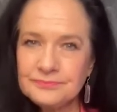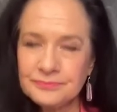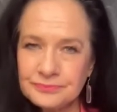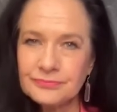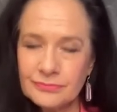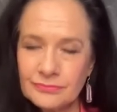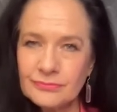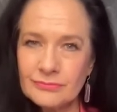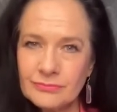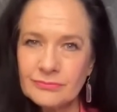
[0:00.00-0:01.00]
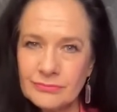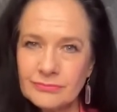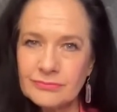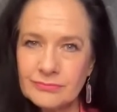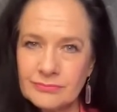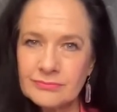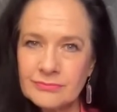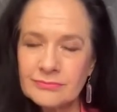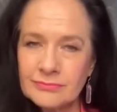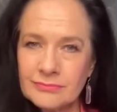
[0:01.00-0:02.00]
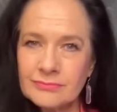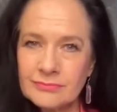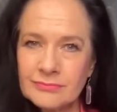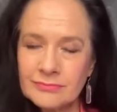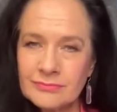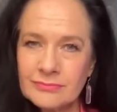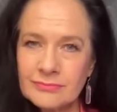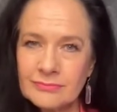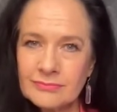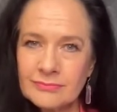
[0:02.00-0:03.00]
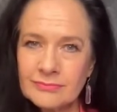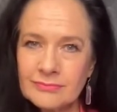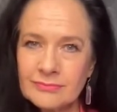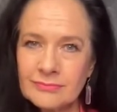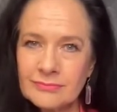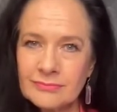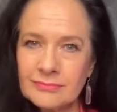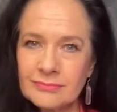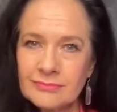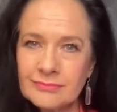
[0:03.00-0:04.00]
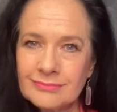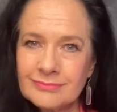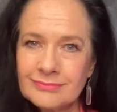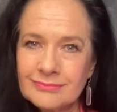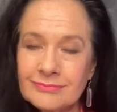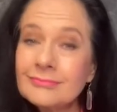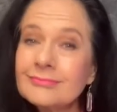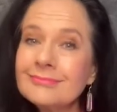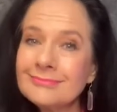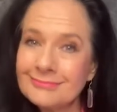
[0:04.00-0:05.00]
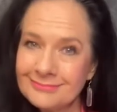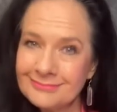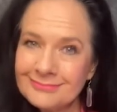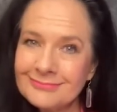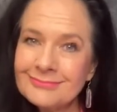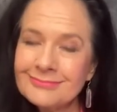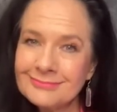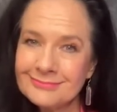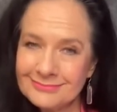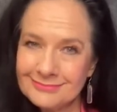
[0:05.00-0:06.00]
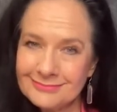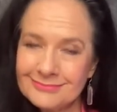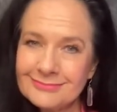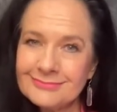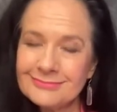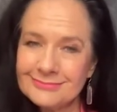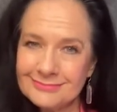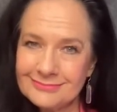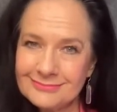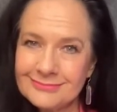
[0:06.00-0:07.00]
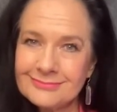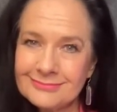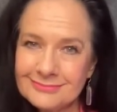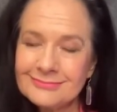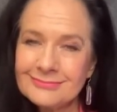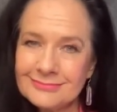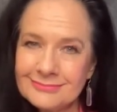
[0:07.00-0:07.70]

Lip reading: [no speech]